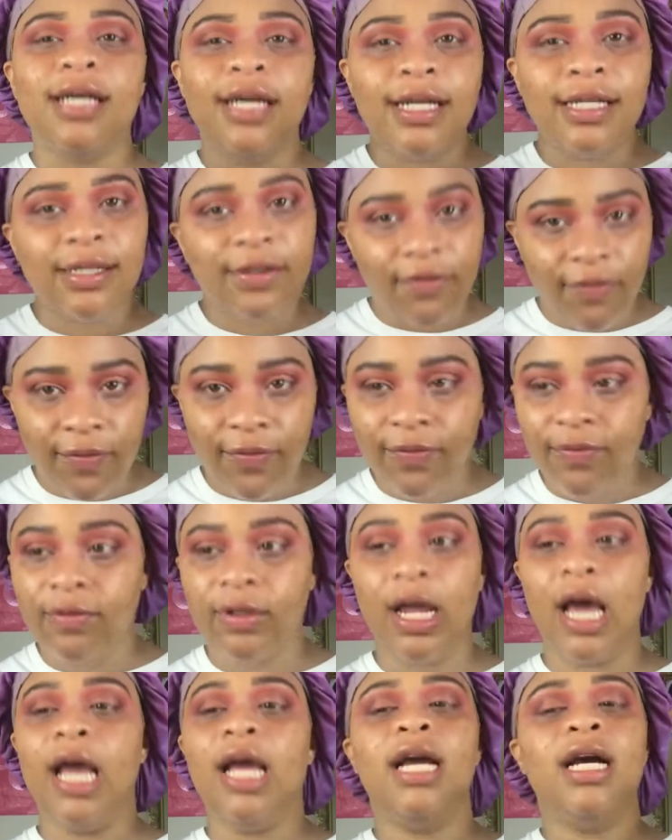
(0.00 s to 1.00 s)
It's
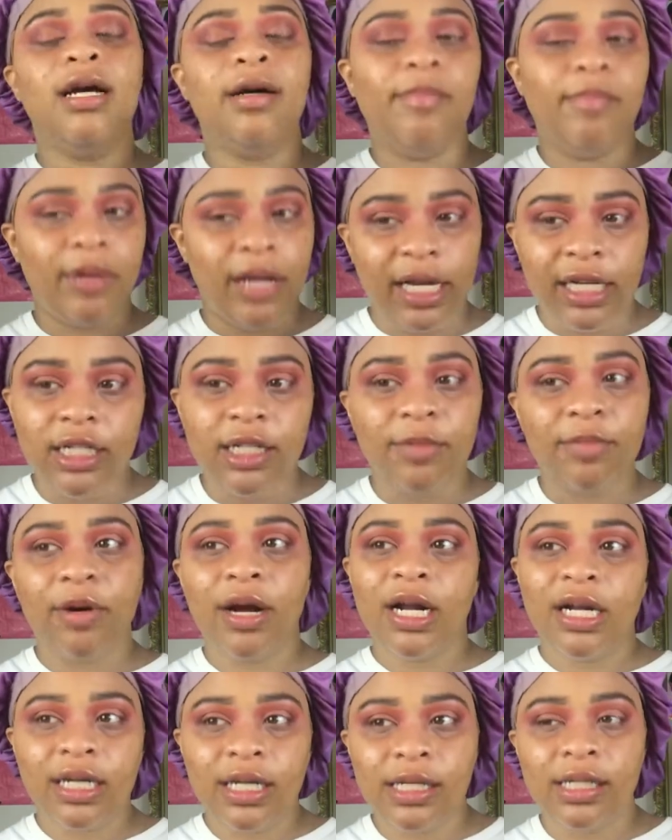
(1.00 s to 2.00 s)
like complexion
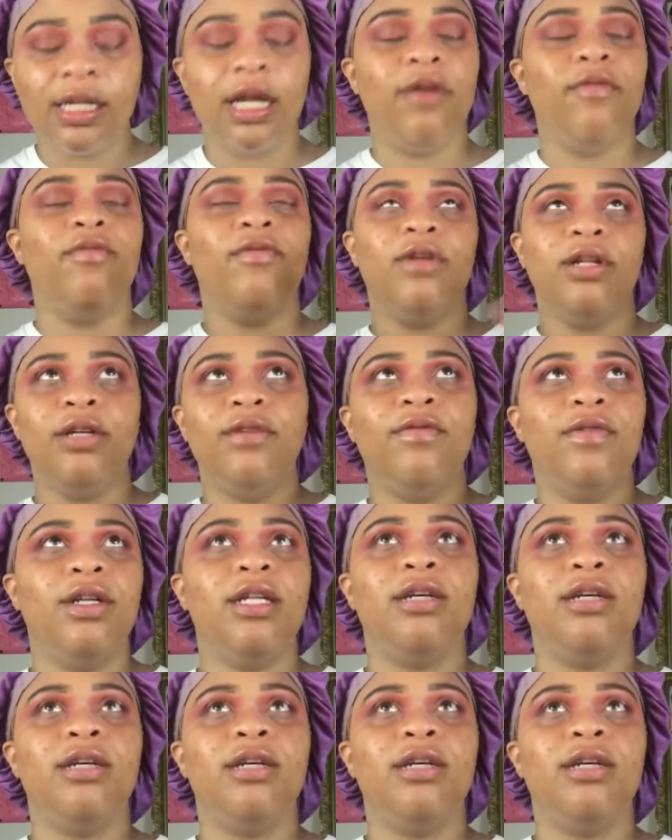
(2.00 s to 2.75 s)
products that really